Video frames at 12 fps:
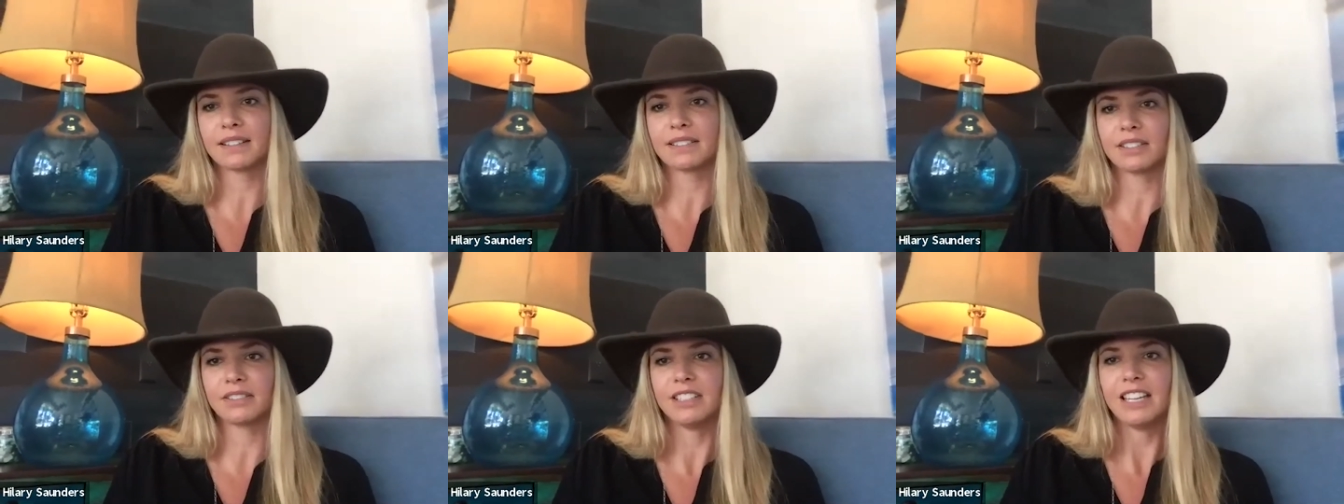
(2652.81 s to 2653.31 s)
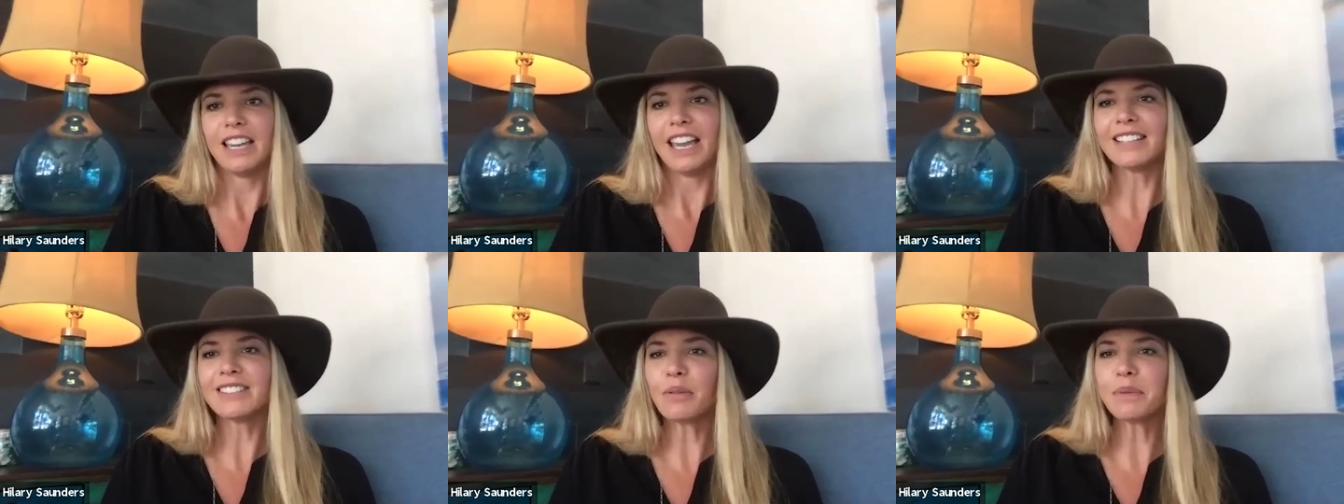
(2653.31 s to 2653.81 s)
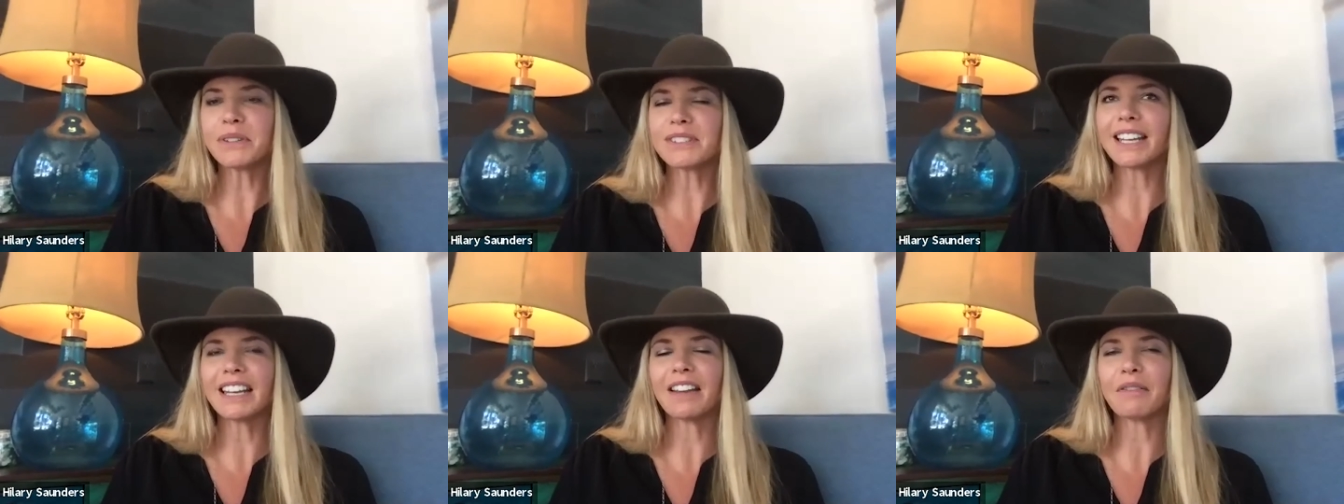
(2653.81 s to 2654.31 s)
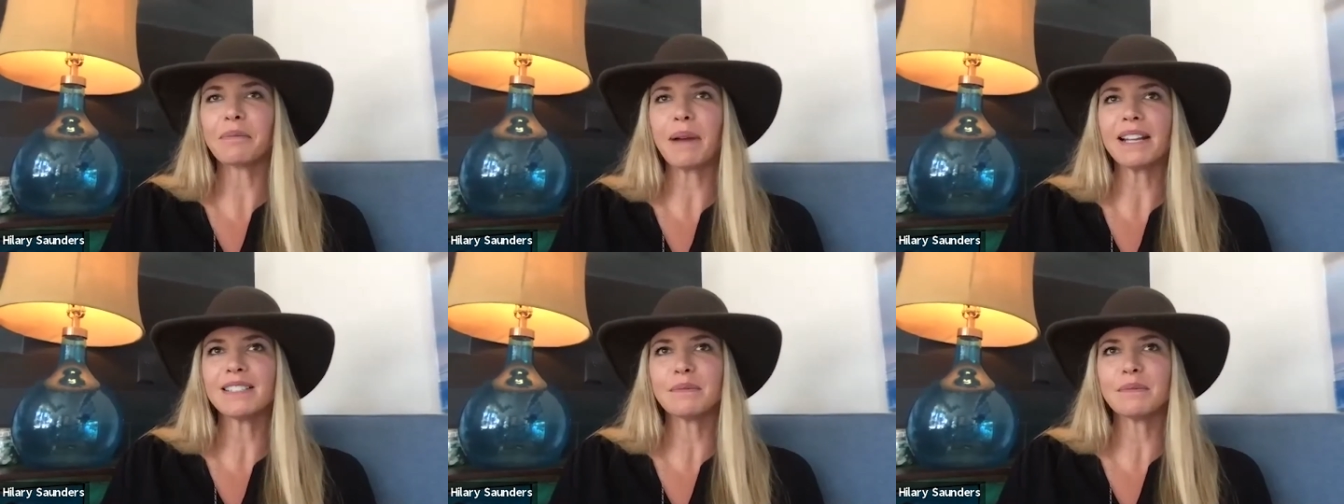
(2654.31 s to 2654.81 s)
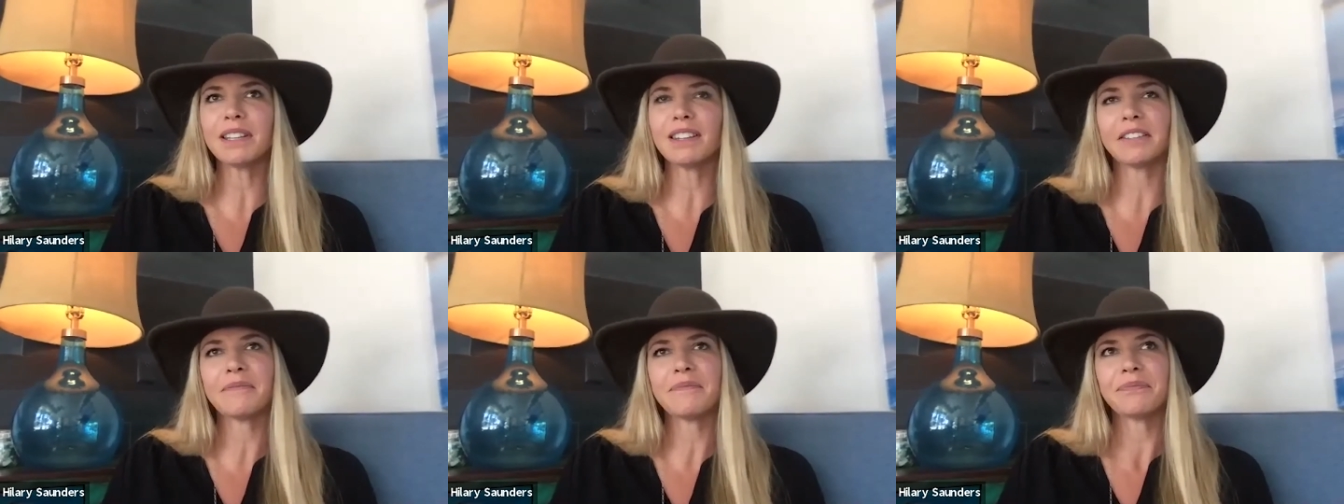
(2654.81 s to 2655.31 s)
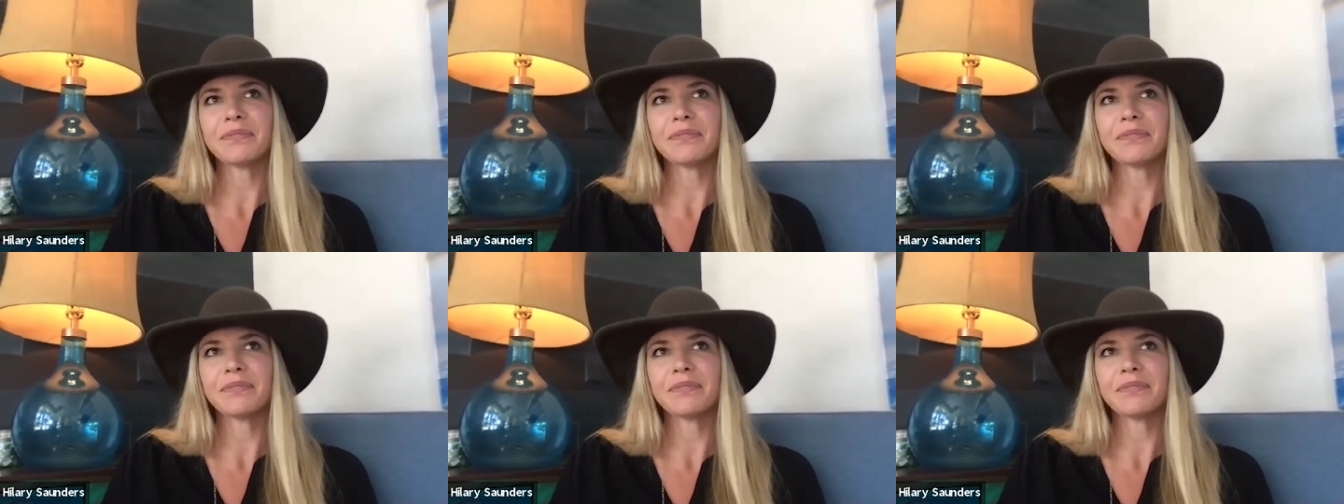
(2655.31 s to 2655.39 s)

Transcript: So it's almost like, it reminds me that